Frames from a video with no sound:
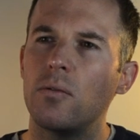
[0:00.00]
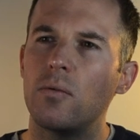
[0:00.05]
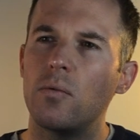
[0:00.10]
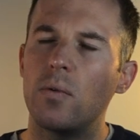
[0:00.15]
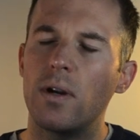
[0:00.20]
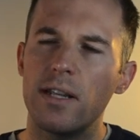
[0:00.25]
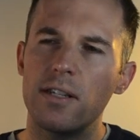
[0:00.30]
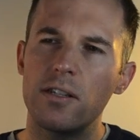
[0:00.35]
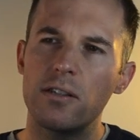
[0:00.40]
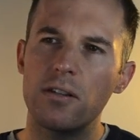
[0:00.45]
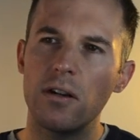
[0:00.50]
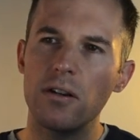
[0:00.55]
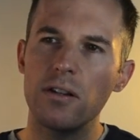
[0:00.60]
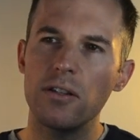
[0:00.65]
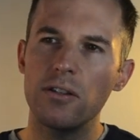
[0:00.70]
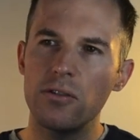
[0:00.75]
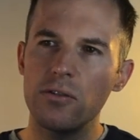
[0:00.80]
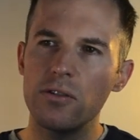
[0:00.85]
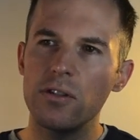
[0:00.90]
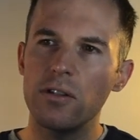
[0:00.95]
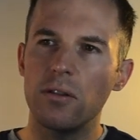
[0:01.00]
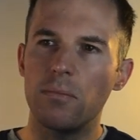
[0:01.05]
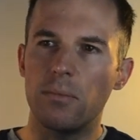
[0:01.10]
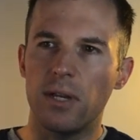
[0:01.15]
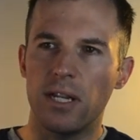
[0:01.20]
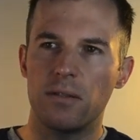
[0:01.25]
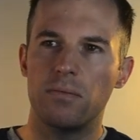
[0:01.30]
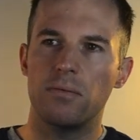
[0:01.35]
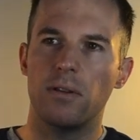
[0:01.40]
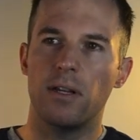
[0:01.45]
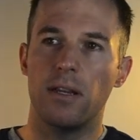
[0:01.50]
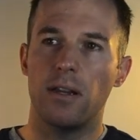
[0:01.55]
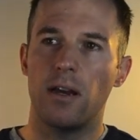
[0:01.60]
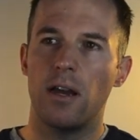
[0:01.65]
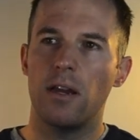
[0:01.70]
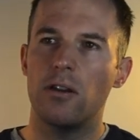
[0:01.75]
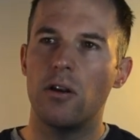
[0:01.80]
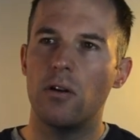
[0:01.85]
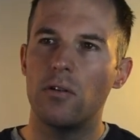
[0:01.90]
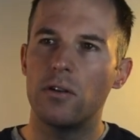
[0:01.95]
When I started using the bass plate,
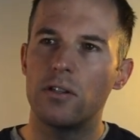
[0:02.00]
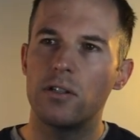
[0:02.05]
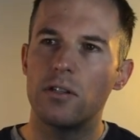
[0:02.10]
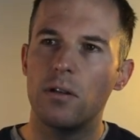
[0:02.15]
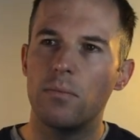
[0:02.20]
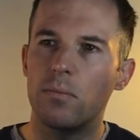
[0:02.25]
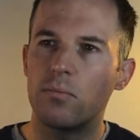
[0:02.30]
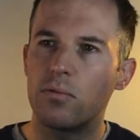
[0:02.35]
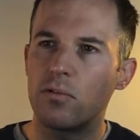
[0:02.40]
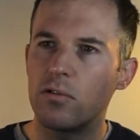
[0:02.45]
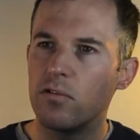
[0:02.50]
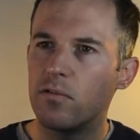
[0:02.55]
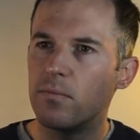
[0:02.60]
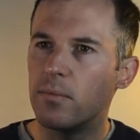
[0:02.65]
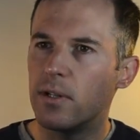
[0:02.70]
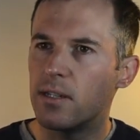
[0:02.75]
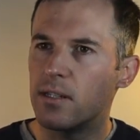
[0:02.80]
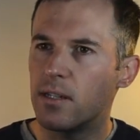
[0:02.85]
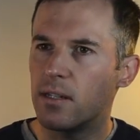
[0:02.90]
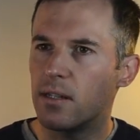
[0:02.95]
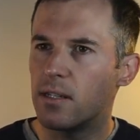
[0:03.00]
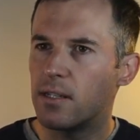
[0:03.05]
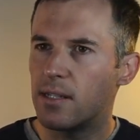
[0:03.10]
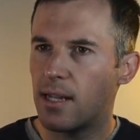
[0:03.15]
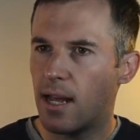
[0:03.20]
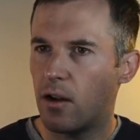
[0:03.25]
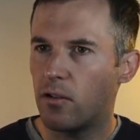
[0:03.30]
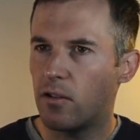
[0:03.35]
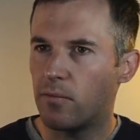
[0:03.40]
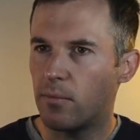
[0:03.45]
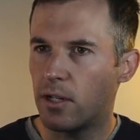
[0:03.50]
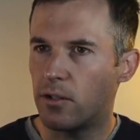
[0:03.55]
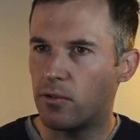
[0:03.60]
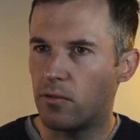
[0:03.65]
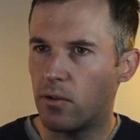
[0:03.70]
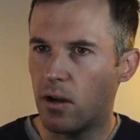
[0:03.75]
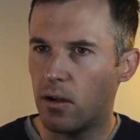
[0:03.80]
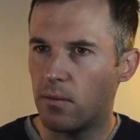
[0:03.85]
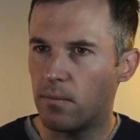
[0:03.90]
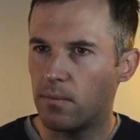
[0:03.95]
I noticed some improvements in the sound of my
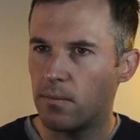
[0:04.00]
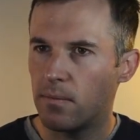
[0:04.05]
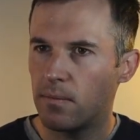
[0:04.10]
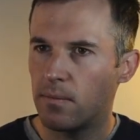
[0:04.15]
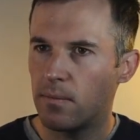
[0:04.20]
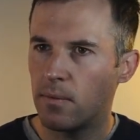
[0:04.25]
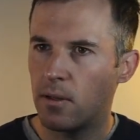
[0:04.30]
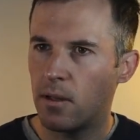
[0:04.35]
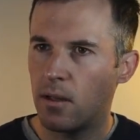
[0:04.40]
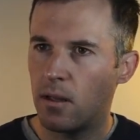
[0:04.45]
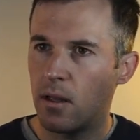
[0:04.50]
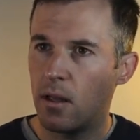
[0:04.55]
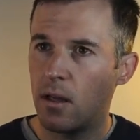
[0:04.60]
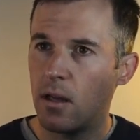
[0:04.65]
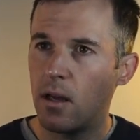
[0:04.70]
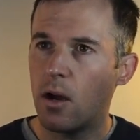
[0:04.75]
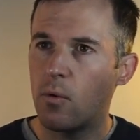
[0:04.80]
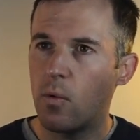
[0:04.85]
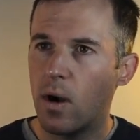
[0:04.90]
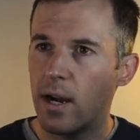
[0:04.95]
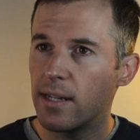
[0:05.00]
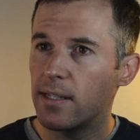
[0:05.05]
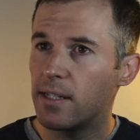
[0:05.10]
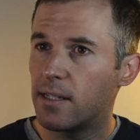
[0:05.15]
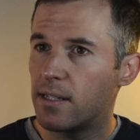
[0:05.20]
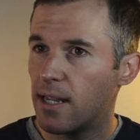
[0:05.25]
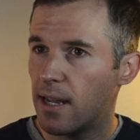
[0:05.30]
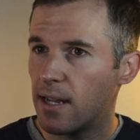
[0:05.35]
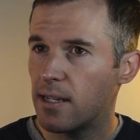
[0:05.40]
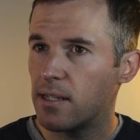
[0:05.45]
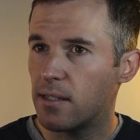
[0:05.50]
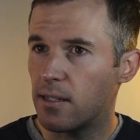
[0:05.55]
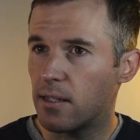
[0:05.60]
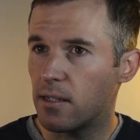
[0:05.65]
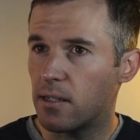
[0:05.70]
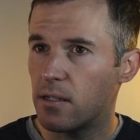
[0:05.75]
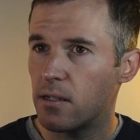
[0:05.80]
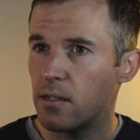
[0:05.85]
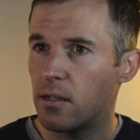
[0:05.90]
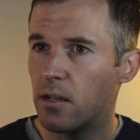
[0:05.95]
drum. I wanted to test
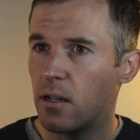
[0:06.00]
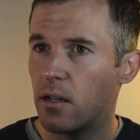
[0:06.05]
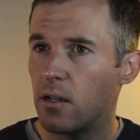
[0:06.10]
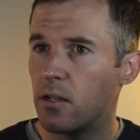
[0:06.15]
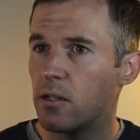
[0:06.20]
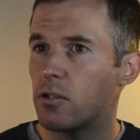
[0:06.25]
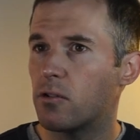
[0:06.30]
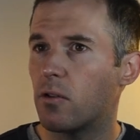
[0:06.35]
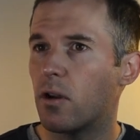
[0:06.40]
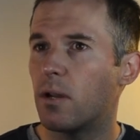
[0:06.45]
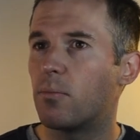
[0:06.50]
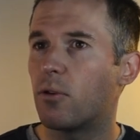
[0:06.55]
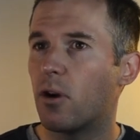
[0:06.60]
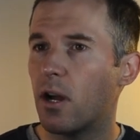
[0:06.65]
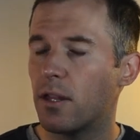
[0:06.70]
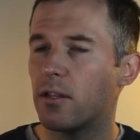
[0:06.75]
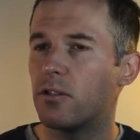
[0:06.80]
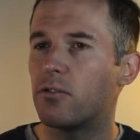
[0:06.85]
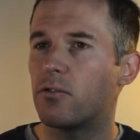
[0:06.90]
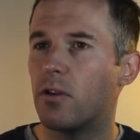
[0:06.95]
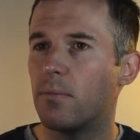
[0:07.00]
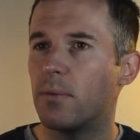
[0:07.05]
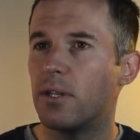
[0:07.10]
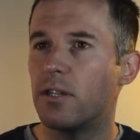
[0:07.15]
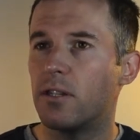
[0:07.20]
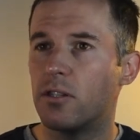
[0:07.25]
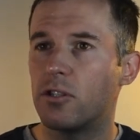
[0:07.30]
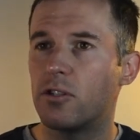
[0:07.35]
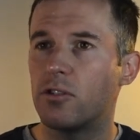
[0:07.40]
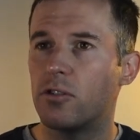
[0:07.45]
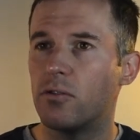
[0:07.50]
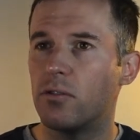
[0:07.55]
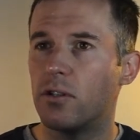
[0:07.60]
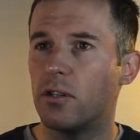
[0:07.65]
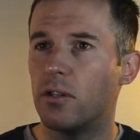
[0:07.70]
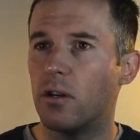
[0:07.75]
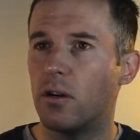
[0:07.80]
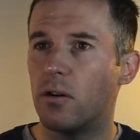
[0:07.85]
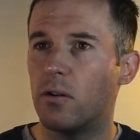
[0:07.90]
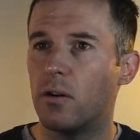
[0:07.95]
this, so I brought the drum into the
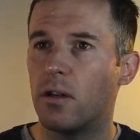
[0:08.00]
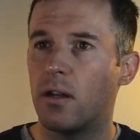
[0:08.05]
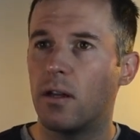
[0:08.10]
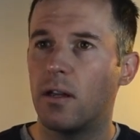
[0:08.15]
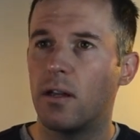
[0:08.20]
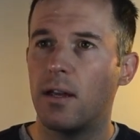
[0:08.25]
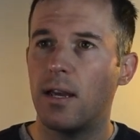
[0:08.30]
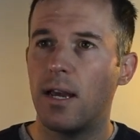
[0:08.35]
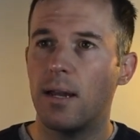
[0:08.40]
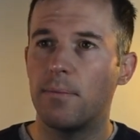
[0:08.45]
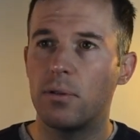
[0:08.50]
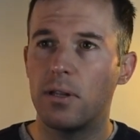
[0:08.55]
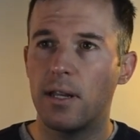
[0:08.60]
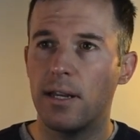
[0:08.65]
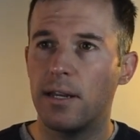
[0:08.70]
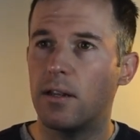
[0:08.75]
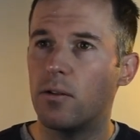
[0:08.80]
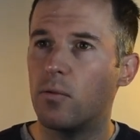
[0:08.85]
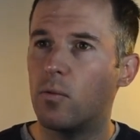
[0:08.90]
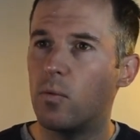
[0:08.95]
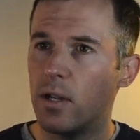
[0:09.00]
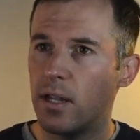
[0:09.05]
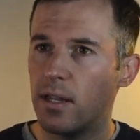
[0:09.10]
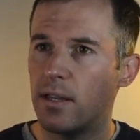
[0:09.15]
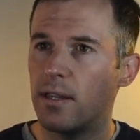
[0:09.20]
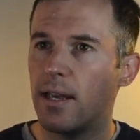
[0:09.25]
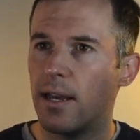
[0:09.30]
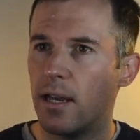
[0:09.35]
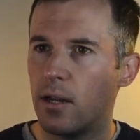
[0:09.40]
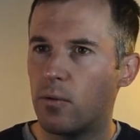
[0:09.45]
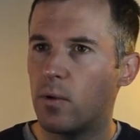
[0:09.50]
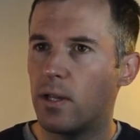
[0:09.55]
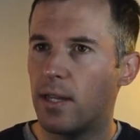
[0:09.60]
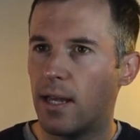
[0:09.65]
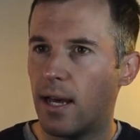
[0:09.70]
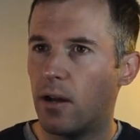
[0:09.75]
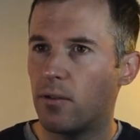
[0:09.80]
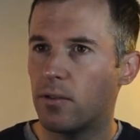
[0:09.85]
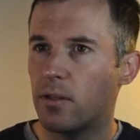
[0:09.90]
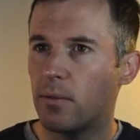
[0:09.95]
studio and played it with and
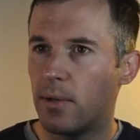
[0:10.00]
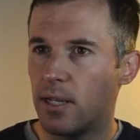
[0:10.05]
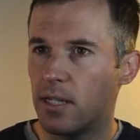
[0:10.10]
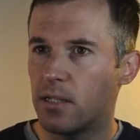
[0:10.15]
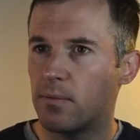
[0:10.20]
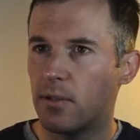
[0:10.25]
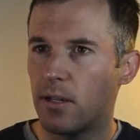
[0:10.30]
without the bass